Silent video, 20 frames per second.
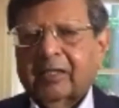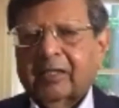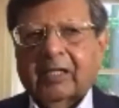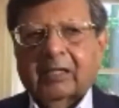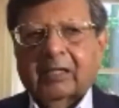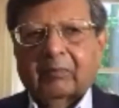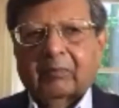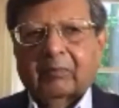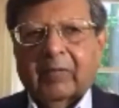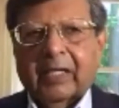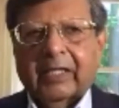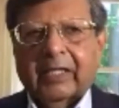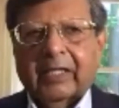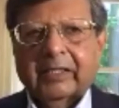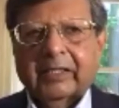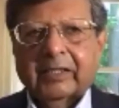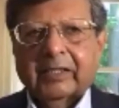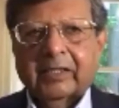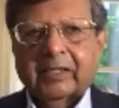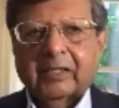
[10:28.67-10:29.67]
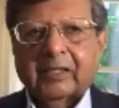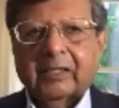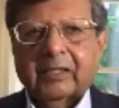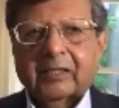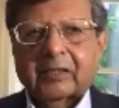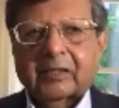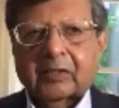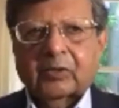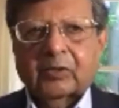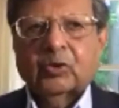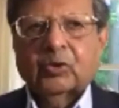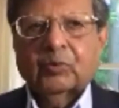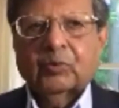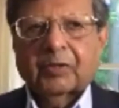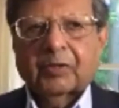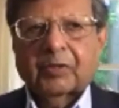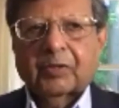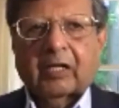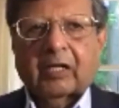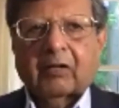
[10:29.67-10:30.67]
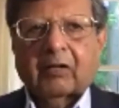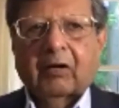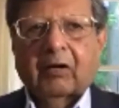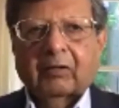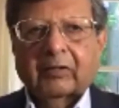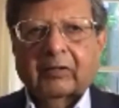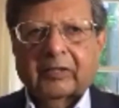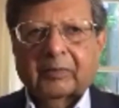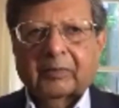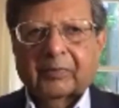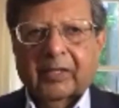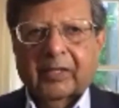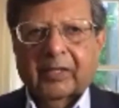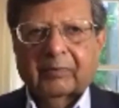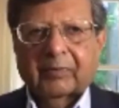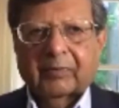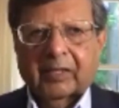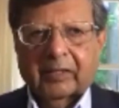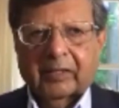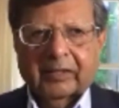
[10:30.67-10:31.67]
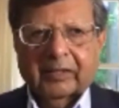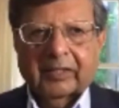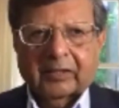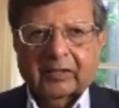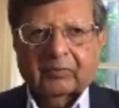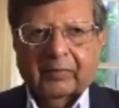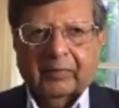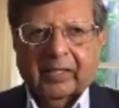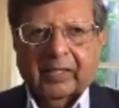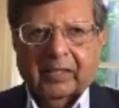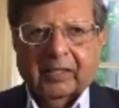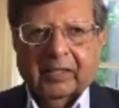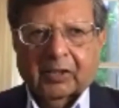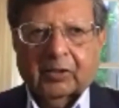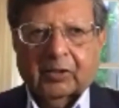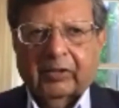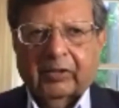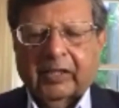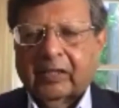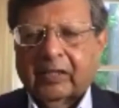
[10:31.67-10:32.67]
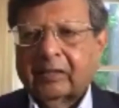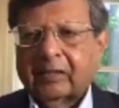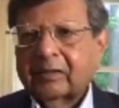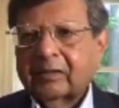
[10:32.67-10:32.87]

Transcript: my identity is consumer psychology primarily. That's my training.